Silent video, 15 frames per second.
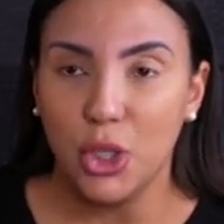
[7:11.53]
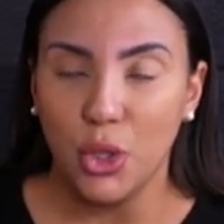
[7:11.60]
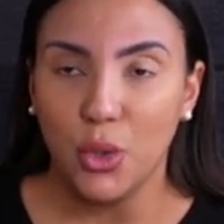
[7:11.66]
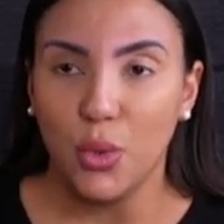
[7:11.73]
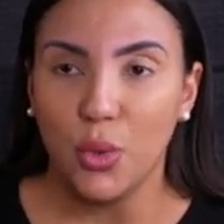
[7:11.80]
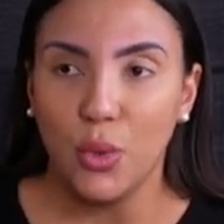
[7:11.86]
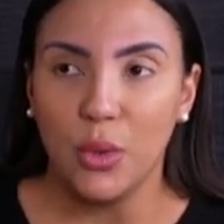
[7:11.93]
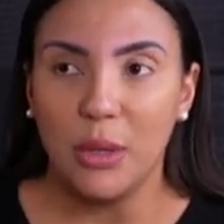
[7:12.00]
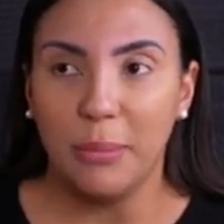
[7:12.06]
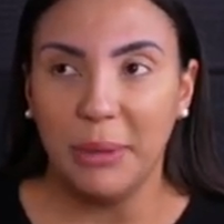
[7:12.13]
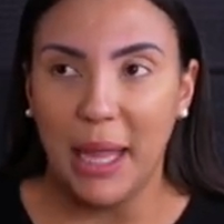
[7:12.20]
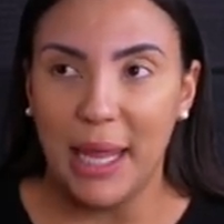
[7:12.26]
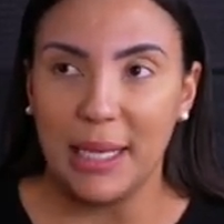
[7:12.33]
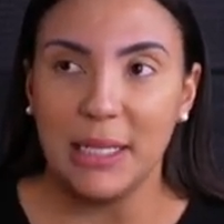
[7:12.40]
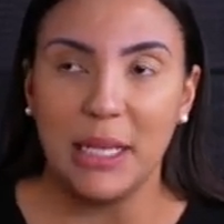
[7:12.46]
to the
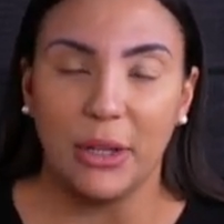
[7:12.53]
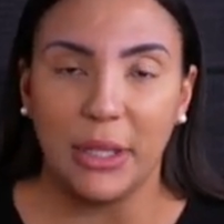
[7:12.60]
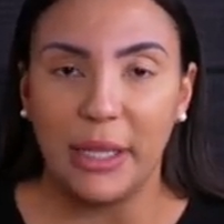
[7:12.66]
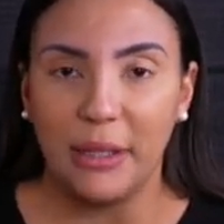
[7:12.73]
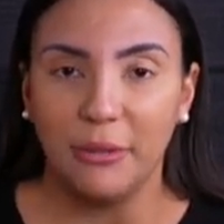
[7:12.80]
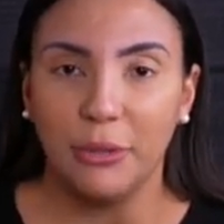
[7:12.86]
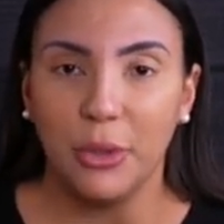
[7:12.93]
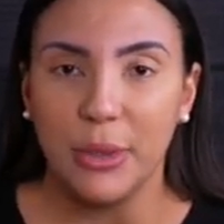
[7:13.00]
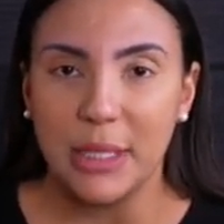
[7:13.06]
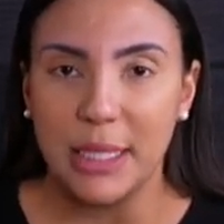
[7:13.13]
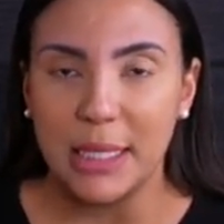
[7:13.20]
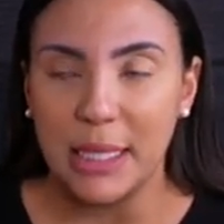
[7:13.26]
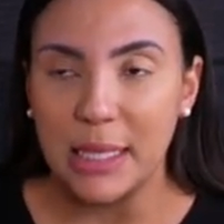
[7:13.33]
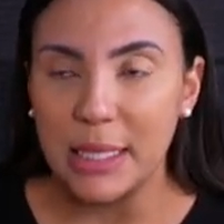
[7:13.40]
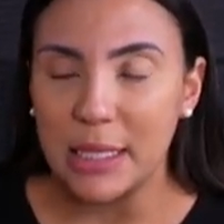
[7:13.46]
planetary
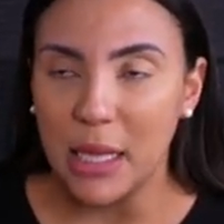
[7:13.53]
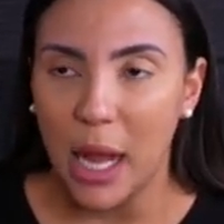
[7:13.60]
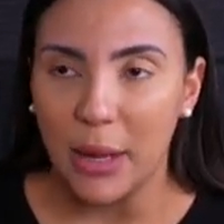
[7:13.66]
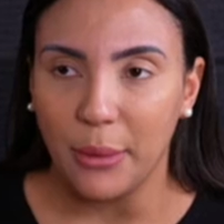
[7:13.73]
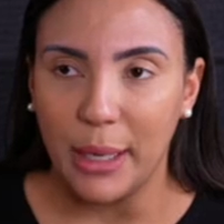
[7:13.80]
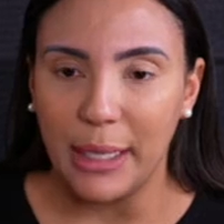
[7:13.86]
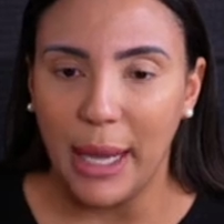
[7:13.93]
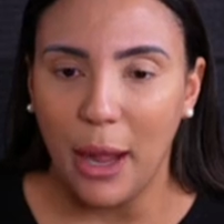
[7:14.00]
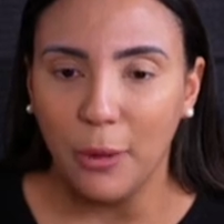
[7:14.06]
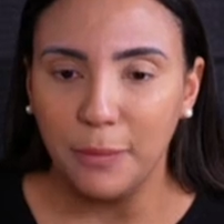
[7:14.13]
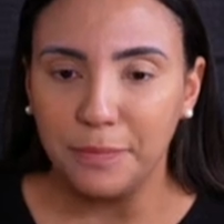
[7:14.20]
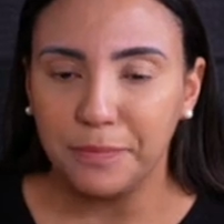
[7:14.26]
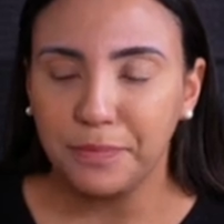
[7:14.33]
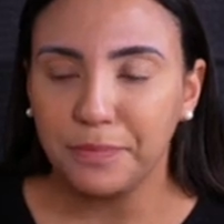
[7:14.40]
influences in the sky right now.